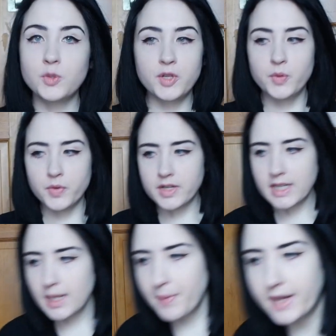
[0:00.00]
so we knew we were
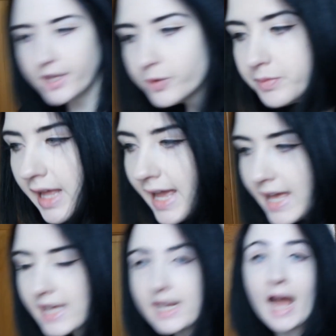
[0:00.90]
gonna get a petticoat,
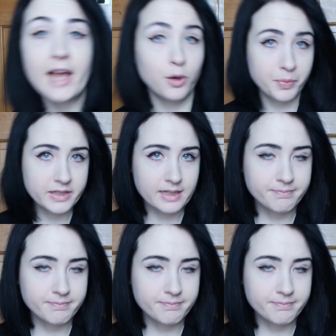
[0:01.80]
and I opened